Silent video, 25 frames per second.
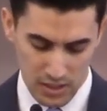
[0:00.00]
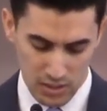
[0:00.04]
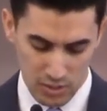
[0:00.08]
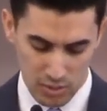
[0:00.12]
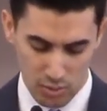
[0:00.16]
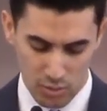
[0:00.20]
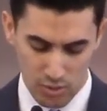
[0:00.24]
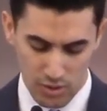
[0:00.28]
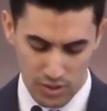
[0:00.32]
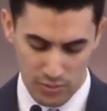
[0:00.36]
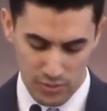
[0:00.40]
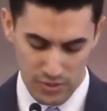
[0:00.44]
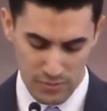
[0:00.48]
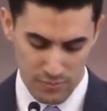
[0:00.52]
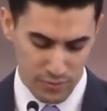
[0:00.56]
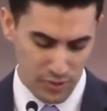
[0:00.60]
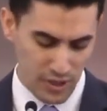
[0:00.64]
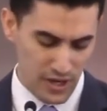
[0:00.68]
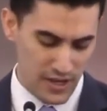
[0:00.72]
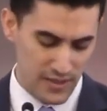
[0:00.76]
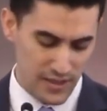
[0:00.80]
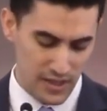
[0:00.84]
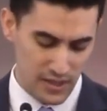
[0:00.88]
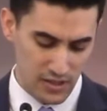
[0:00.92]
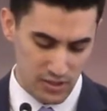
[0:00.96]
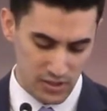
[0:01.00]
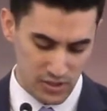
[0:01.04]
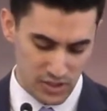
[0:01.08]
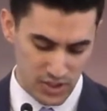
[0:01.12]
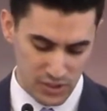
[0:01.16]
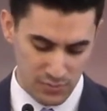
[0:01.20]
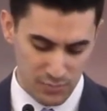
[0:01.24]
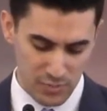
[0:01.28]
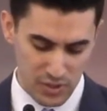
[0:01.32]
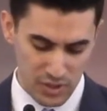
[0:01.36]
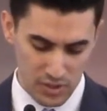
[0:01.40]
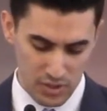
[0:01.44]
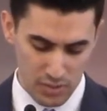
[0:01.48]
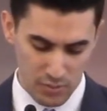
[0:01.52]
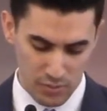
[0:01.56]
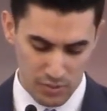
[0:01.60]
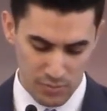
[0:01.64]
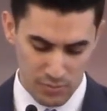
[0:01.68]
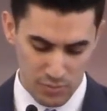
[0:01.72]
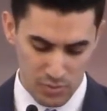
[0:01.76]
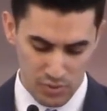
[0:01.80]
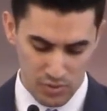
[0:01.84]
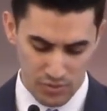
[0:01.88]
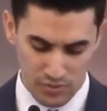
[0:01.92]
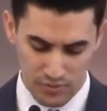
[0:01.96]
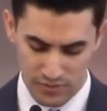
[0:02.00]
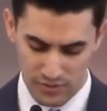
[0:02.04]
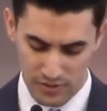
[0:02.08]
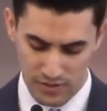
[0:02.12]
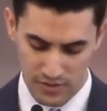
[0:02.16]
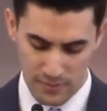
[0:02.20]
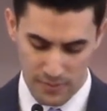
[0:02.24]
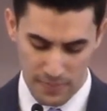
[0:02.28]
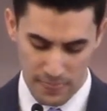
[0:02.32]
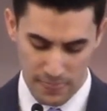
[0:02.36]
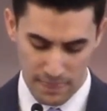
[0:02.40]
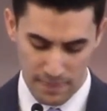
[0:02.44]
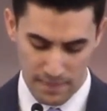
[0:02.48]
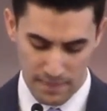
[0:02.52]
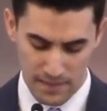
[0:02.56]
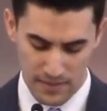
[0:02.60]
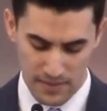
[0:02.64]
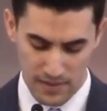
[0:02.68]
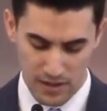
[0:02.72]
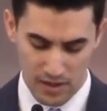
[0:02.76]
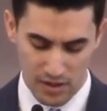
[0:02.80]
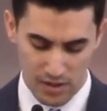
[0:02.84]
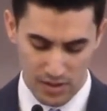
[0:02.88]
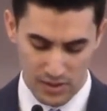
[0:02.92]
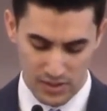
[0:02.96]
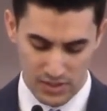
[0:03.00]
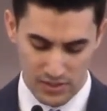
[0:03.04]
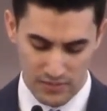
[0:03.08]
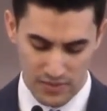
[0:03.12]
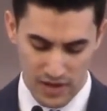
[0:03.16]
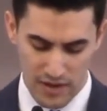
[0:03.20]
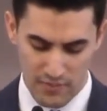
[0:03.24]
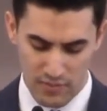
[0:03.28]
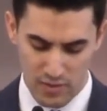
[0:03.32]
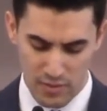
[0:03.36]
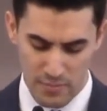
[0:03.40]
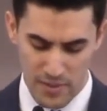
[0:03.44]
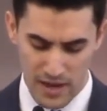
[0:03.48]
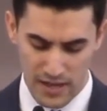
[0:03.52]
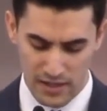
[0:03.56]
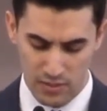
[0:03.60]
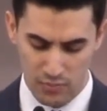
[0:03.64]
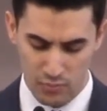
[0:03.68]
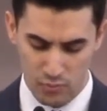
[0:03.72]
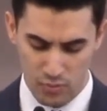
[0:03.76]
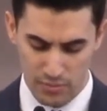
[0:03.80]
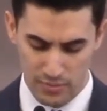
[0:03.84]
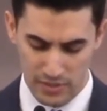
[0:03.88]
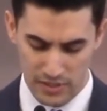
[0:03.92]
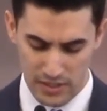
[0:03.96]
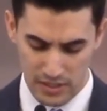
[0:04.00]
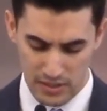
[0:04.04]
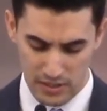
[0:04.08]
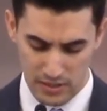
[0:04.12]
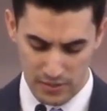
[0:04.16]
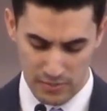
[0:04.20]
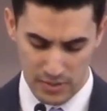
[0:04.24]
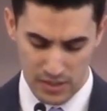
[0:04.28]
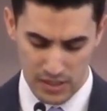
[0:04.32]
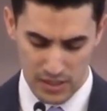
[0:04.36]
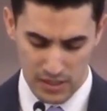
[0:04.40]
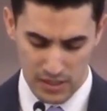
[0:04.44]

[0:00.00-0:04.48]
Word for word: Lord, we pray that your spirit would move in the hearts of every man and woman here.